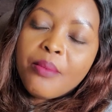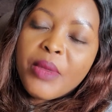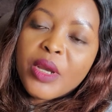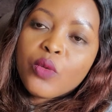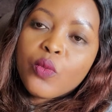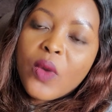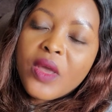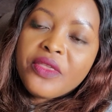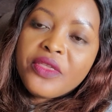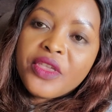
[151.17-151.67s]

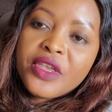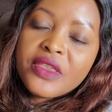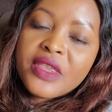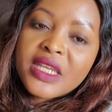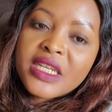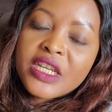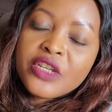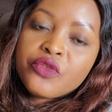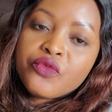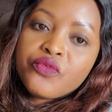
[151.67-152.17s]
but one thing
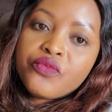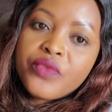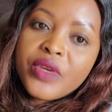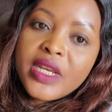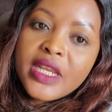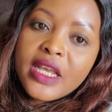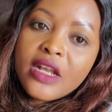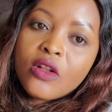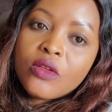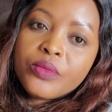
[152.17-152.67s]
that has
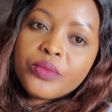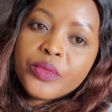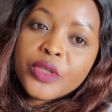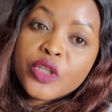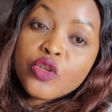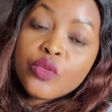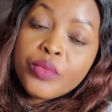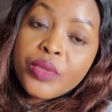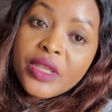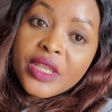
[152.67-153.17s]
really helped
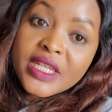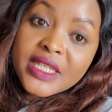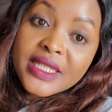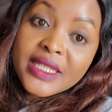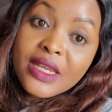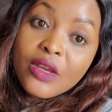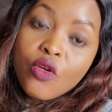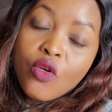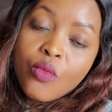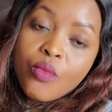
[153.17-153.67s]
me to be the
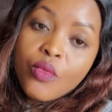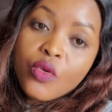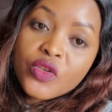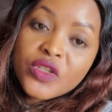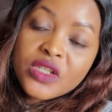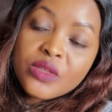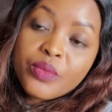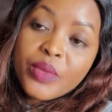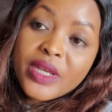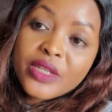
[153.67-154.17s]
single
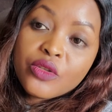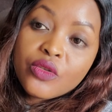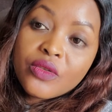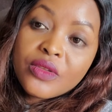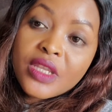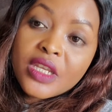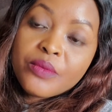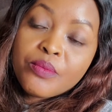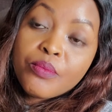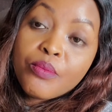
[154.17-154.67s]
most
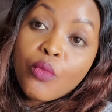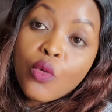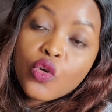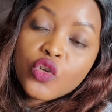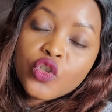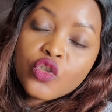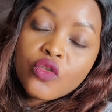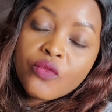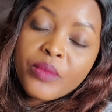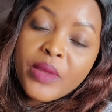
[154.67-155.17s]
person that
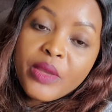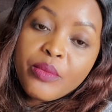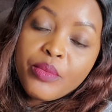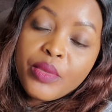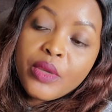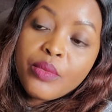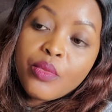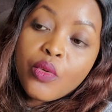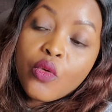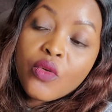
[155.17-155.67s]
most of my
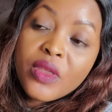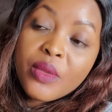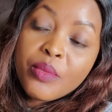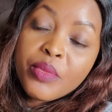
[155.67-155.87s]
people,